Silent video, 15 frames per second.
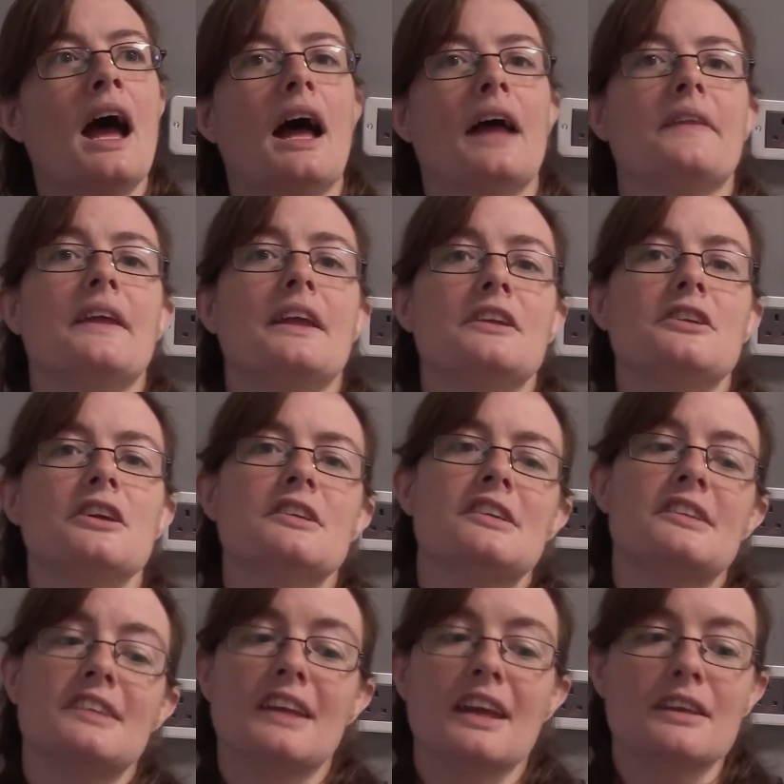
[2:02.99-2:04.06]
And then
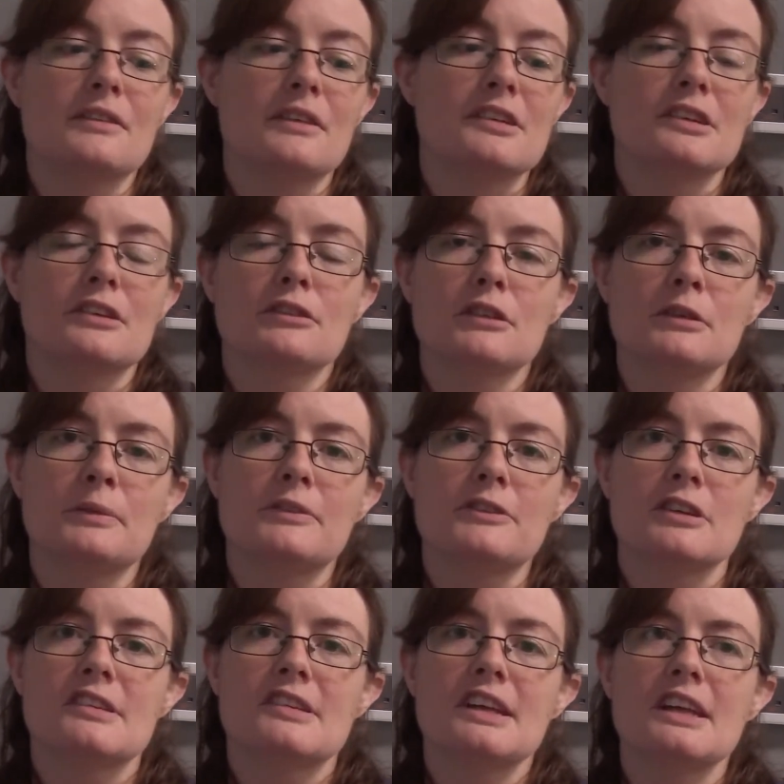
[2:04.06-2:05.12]
Churches Together as a group of
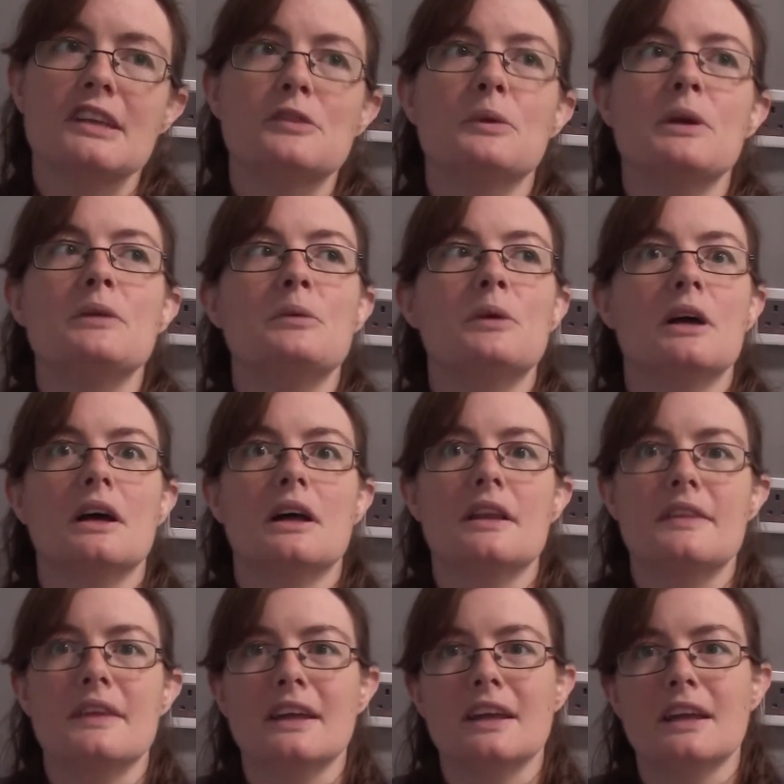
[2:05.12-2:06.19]
trustees, we were
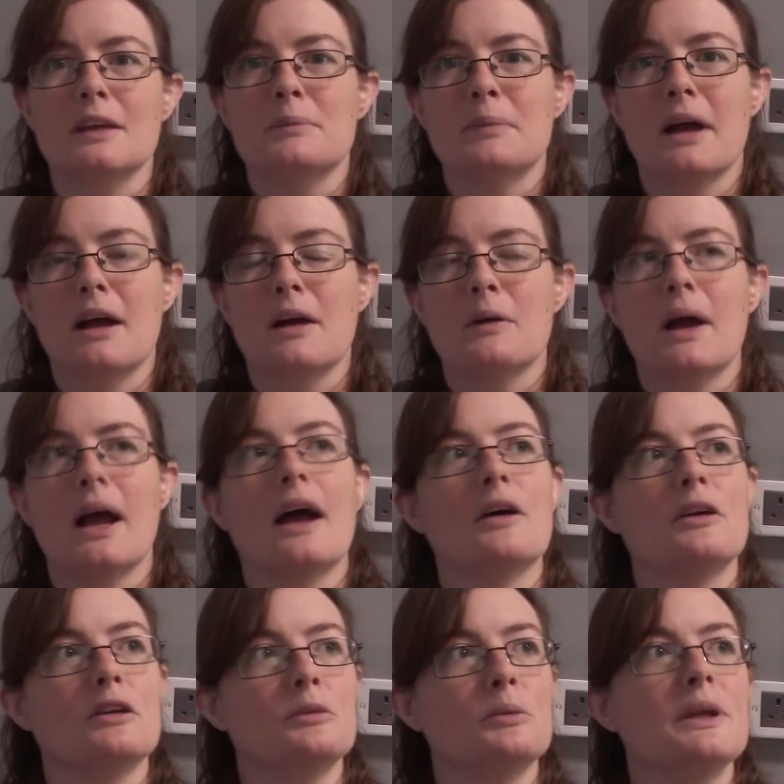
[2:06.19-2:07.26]
thinking about how
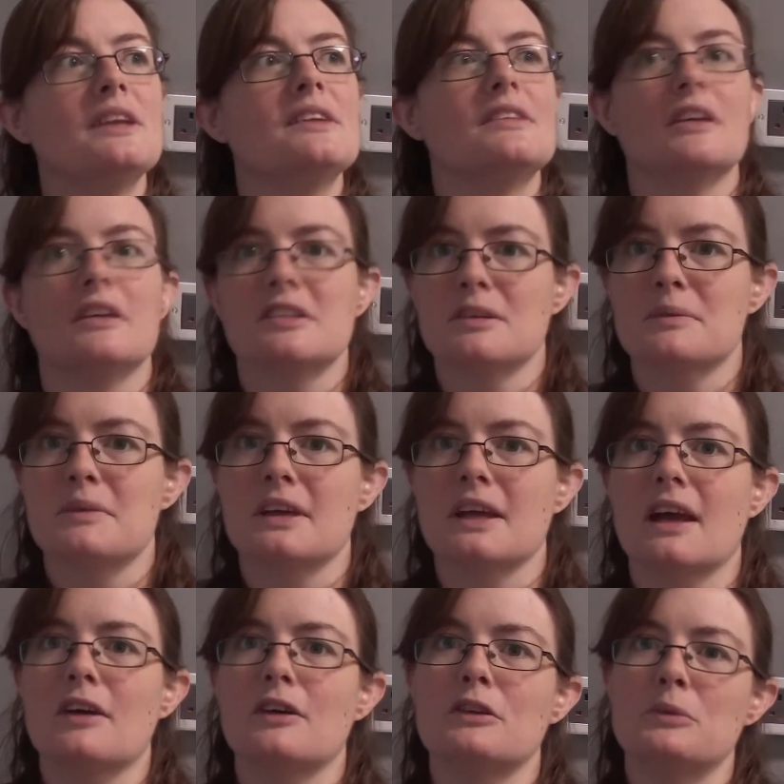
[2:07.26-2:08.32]
could we start something,
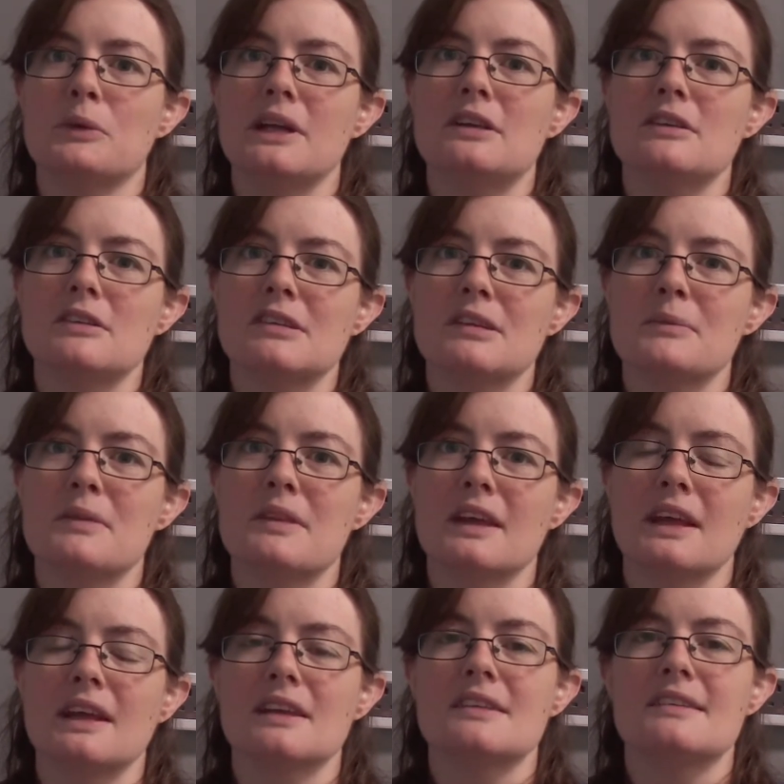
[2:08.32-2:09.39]
how could we do something
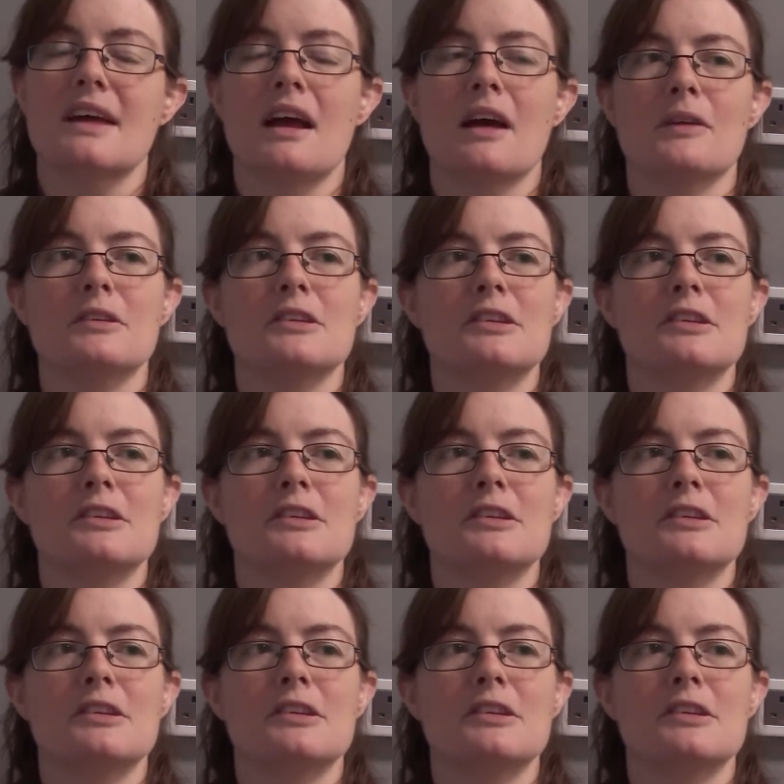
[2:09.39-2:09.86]
in the town.